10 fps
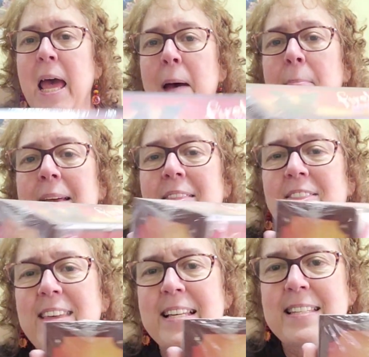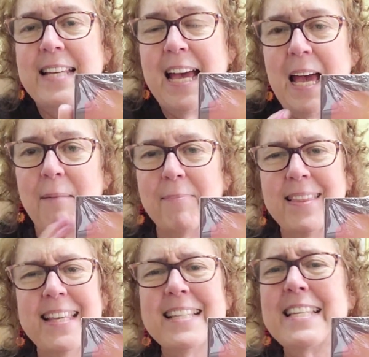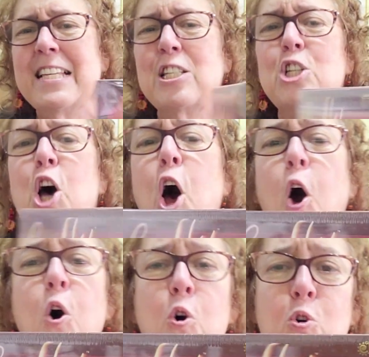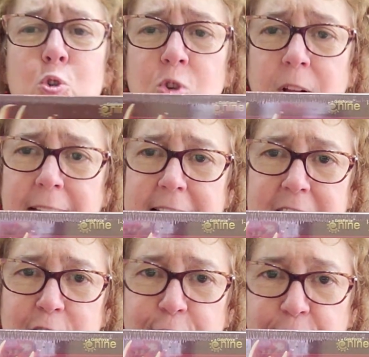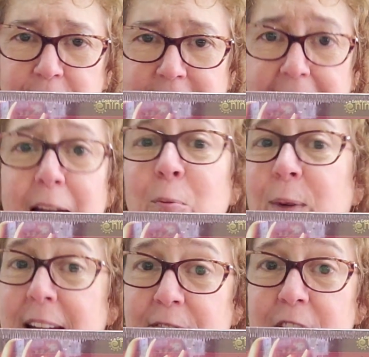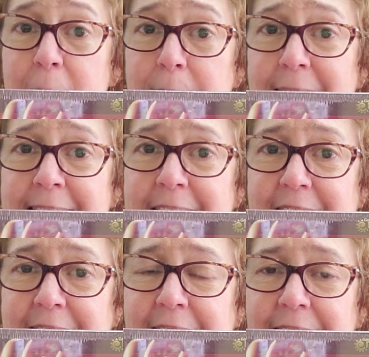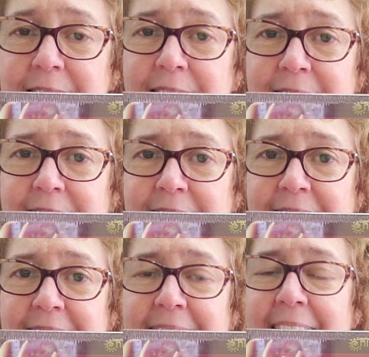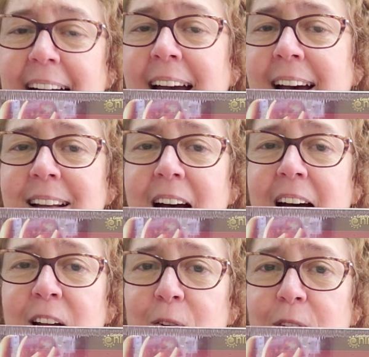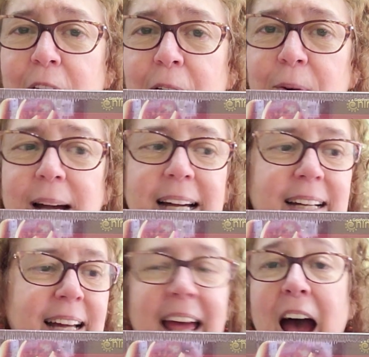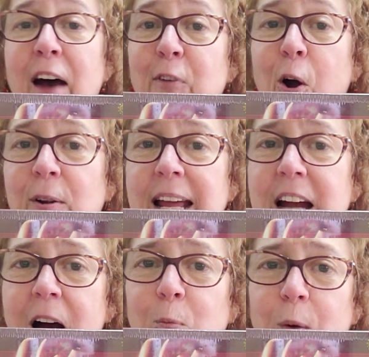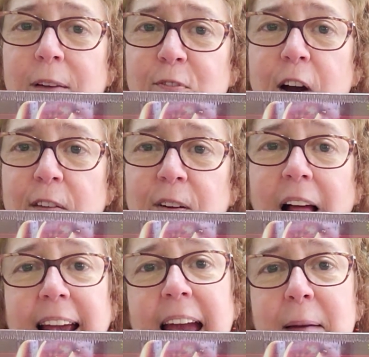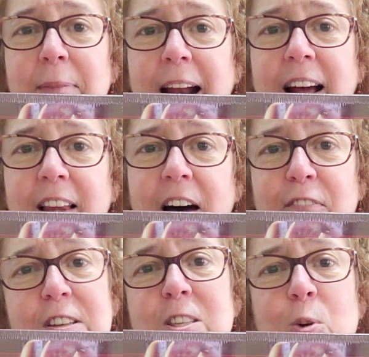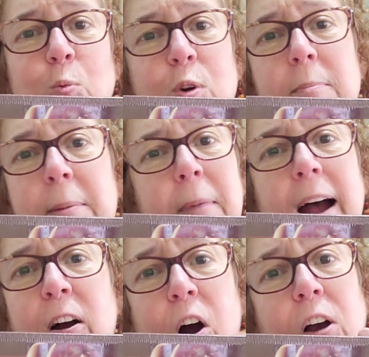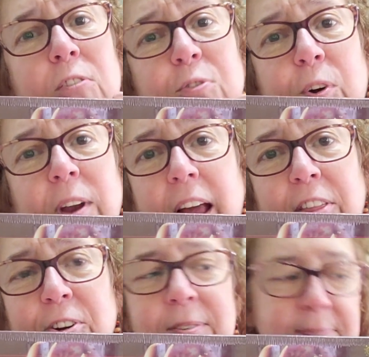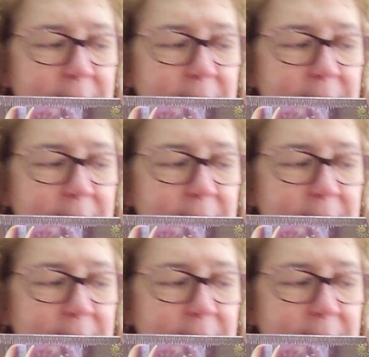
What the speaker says: But this game, this is totally different, and we have not played it yet. And I don't know. I've already got one Firefly game that I love. Is there room in my heart for another?